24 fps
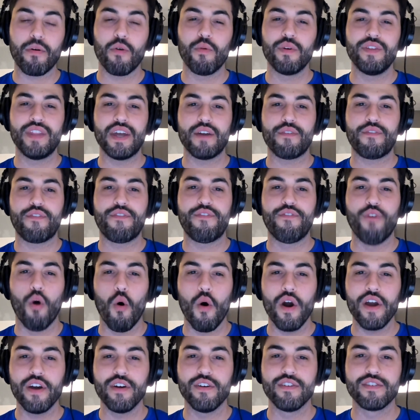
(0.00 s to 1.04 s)
when they
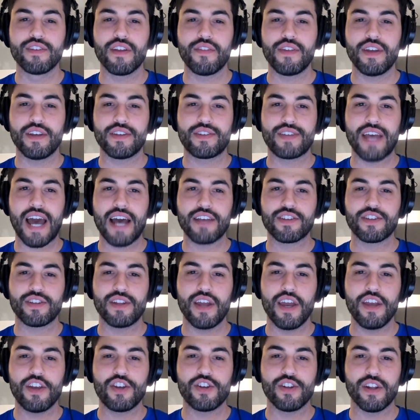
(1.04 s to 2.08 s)
foiled the
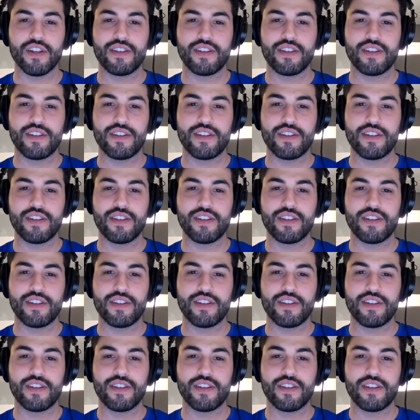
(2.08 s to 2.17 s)
assassination